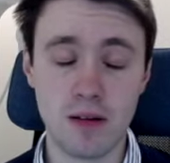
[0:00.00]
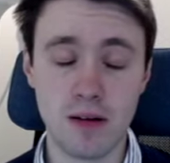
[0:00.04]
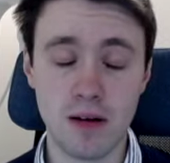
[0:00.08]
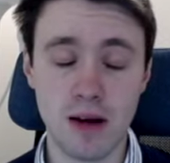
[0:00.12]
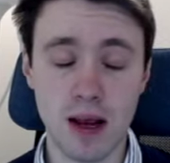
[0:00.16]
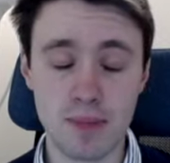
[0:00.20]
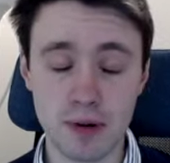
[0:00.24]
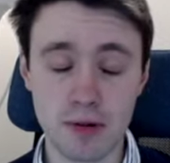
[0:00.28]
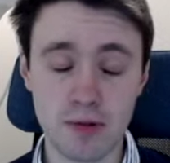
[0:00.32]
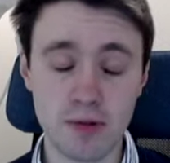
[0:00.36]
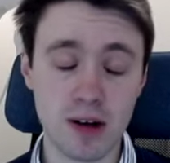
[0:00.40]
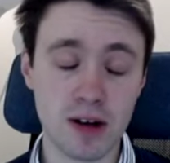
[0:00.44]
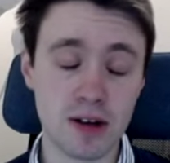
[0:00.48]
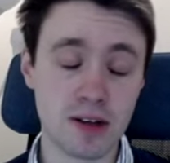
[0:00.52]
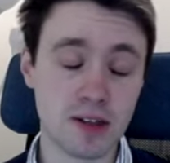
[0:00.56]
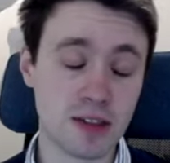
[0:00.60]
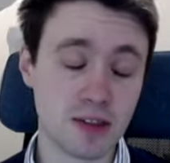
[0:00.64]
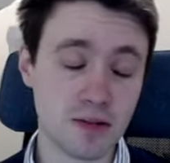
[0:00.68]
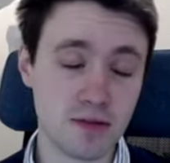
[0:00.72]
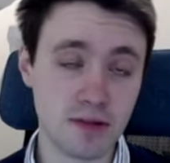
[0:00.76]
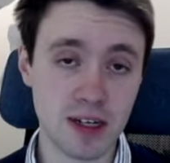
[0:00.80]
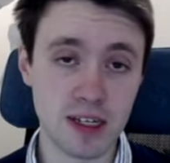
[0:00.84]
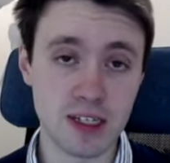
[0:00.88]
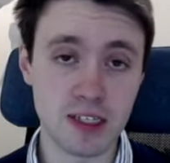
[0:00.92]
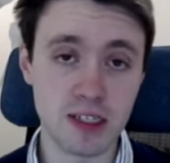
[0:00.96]
epic writers in
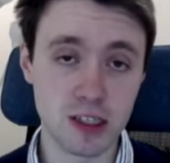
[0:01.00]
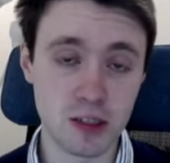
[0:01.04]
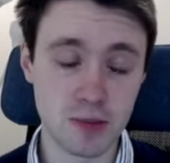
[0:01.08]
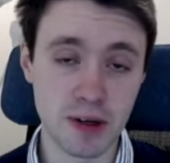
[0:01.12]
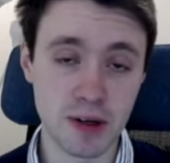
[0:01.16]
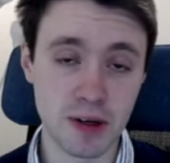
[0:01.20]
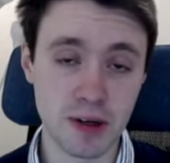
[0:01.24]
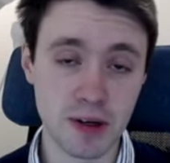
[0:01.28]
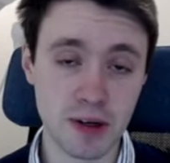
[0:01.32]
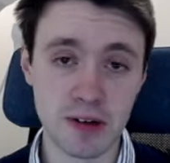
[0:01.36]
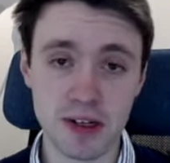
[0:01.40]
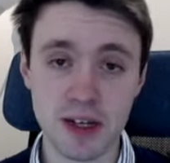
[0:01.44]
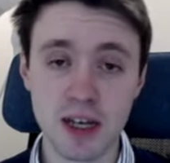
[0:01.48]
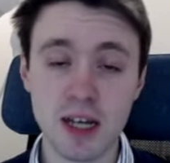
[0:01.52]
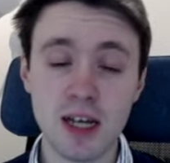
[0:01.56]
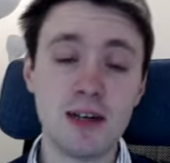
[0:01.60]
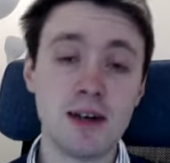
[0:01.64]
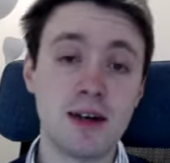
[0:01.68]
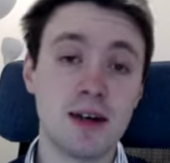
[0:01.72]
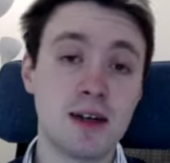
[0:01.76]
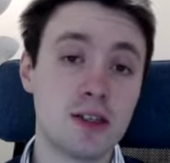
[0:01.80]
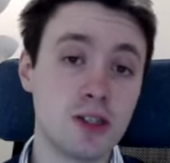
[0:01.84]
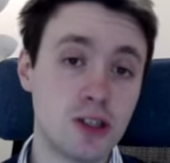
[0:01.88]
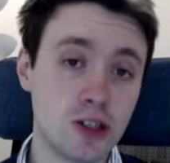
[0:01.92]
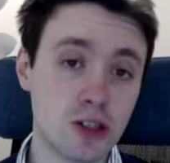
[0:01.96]
the Renaissance period,
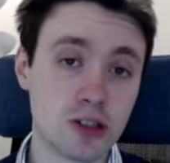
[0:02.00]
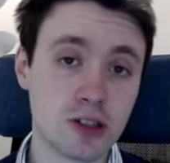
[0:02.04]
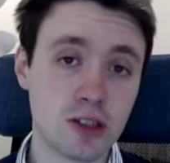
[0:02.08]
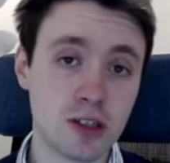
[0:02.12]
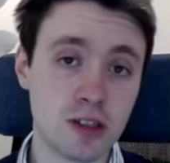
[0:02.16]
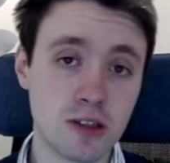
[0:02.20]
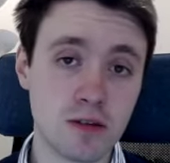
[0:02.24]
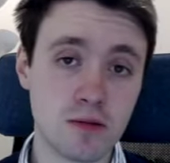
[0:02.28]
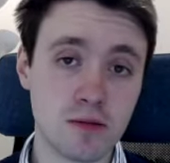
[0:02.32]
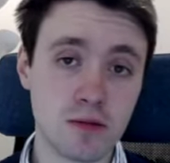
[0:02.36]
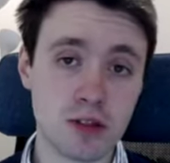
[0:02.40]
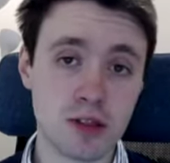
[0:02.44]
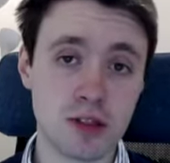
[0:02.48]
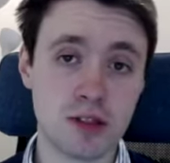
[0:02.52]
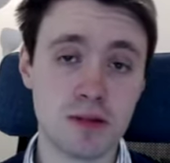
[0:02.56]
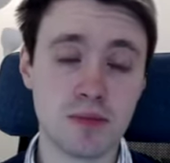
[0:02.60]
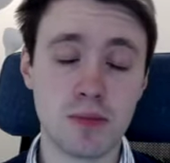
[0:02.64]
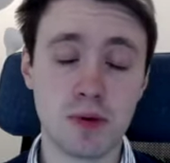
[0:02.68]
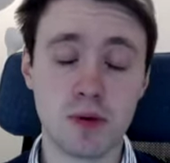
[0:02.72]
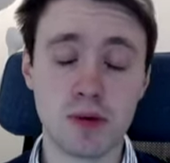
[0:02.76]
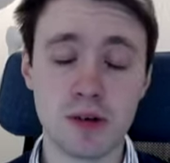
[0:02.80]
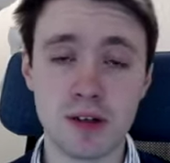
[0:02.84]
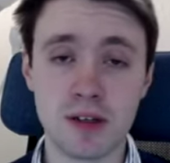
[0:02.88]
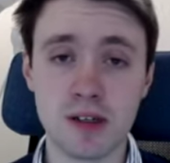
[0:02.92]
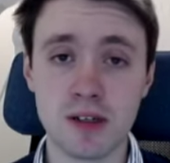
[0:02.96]
just as it was
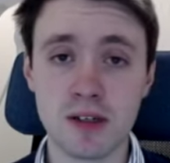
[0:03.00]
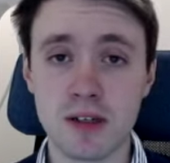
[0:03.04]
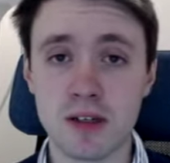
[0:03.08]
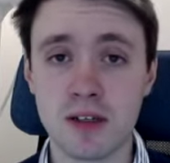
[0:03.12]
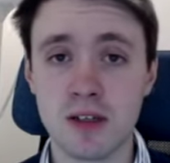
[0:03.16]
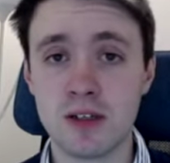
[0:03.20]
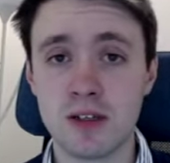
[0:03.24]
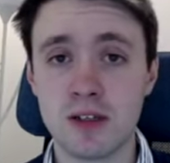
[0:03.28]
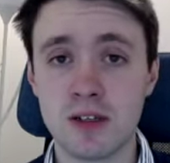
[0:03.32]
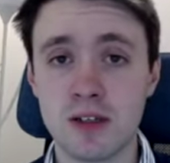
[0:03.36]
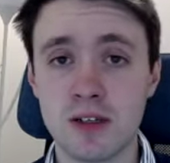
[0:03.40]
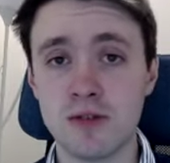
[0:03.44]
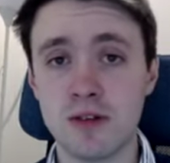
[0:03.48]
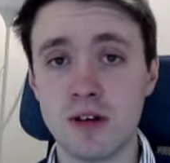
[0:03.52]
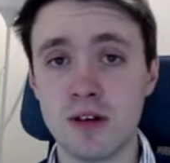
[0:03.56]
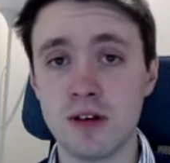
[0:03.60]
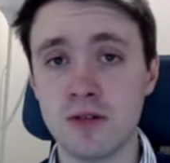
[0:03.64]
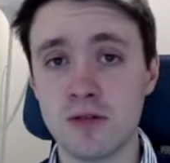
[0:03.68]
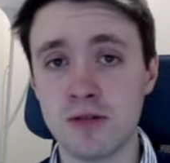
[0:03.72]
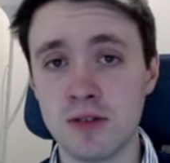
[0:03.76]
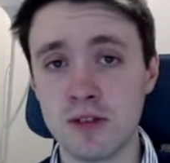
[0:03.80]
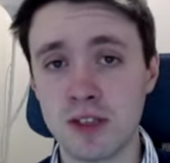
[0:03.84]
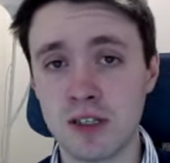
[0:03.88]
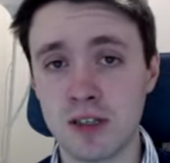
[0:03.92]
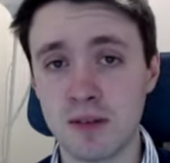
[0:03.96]
important to
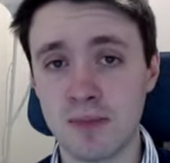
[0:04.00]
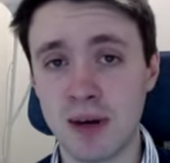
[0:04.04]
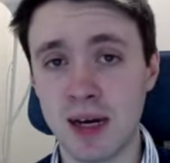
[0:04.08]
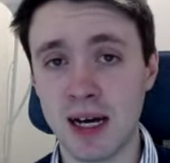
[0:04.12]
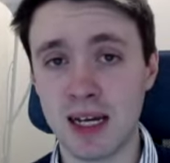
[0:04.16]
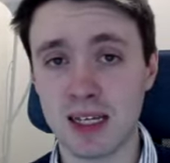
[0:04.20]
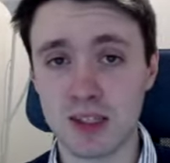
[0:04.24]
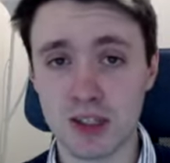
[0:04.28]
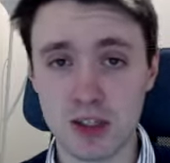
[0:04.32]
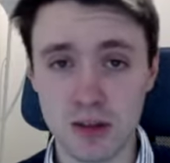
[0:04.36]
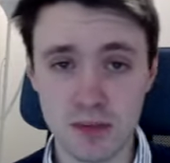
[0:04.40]
those in the past.